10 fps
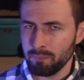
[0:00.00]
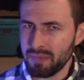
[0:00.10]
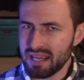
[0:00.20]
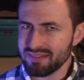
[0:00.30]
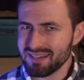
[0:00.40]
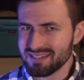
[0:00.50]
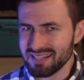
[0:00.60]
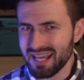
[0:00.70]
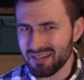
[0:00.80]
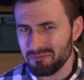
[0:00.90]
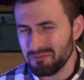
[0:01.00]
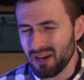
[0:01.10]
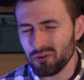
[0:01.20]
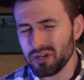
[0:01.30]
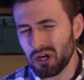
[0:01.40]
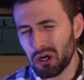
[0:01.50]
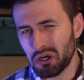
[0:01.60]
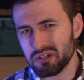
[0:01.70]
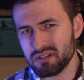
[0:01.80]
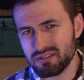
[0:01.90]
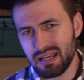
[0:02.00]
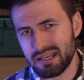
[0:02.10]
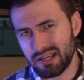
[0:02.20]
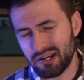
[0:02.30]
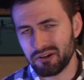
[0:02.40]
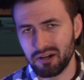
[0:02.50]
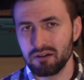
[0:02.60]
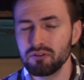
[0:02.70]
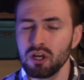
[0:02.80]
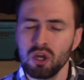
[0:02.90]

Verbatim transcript: made this tank very hard to take care of.